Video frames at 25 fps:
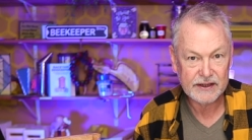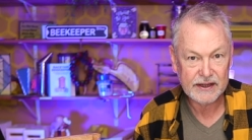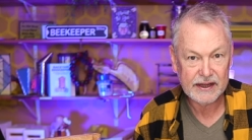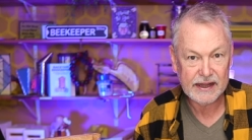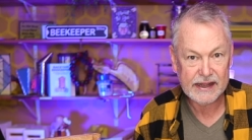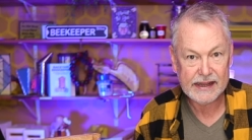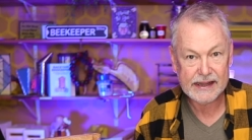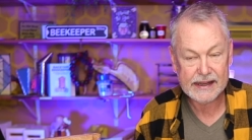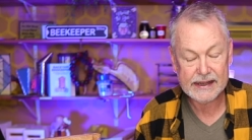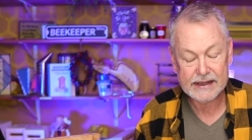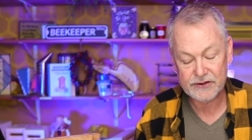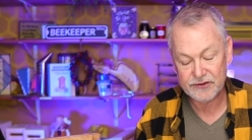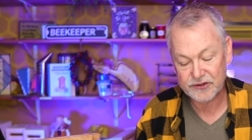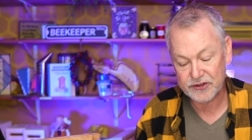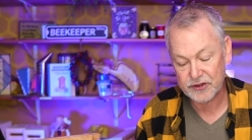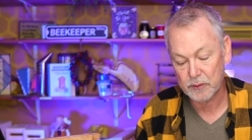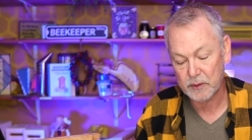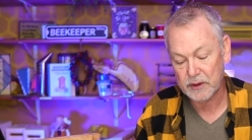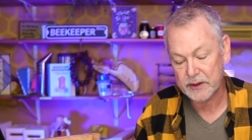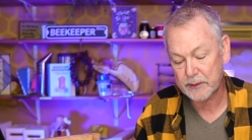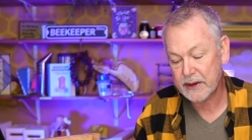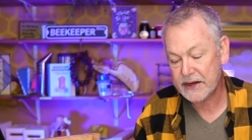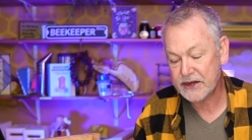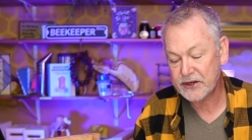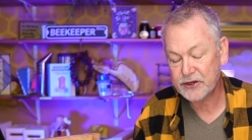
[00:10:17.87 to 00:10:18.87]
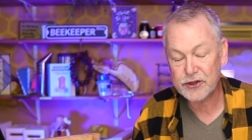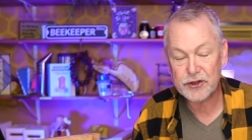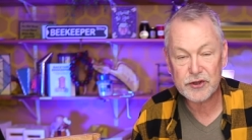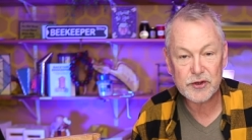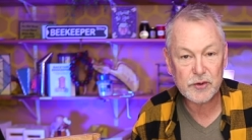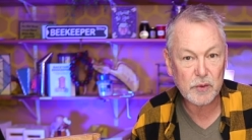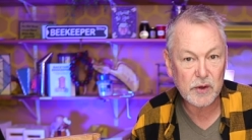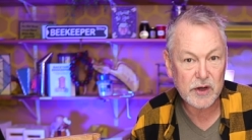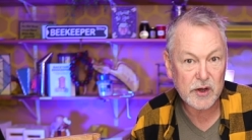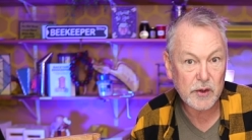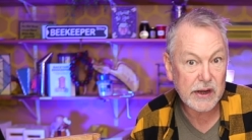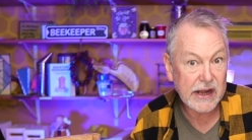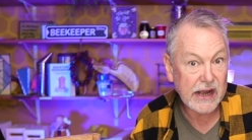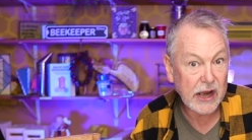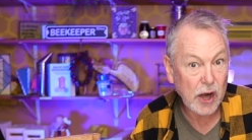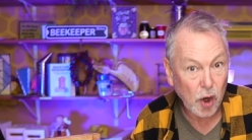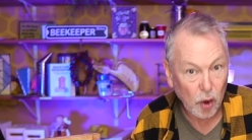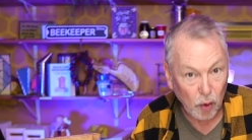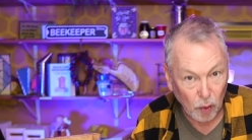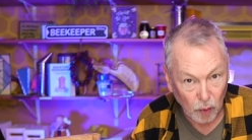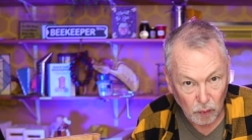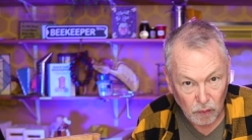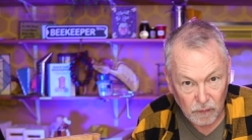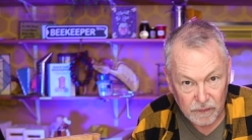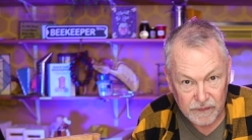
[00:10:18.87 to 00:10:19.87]
And so what do I do? Where do I
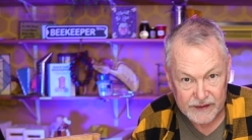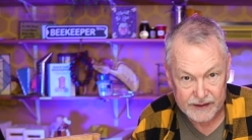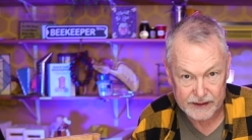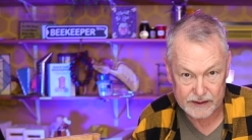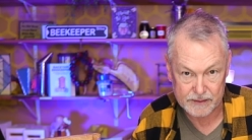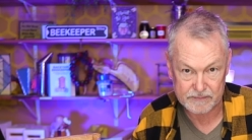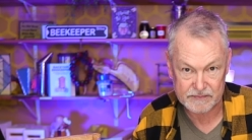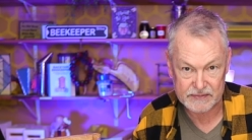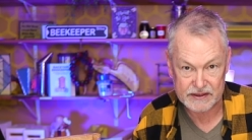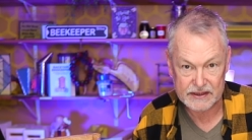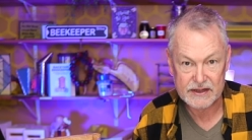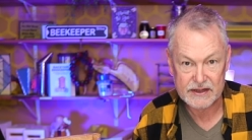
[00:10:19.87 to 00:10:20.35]
hold them?